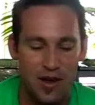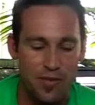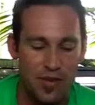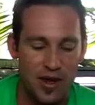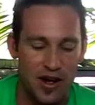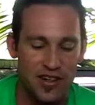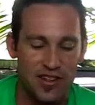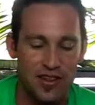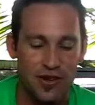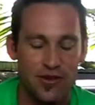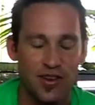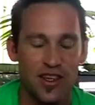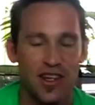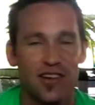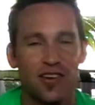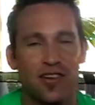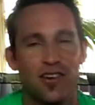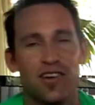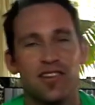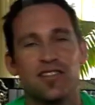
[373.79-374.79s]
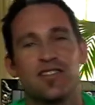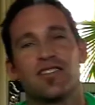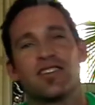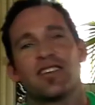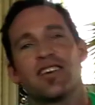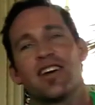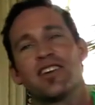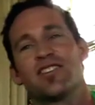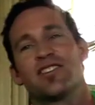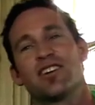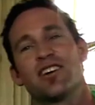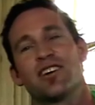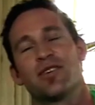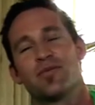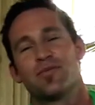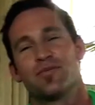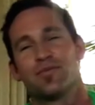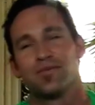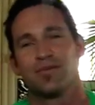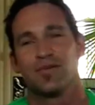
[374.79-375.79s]
But until then guys, catch
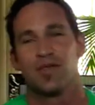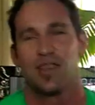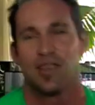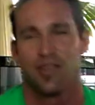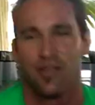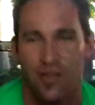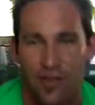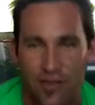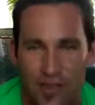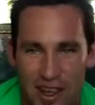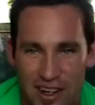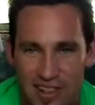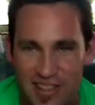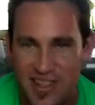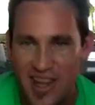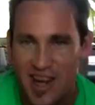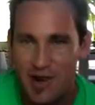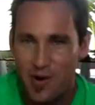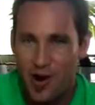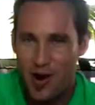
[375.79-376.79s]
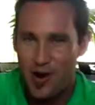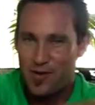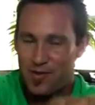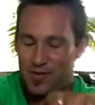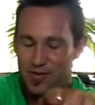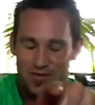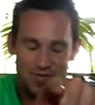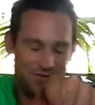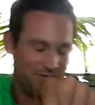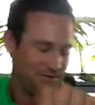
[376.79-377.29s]
up. Thanks Damo.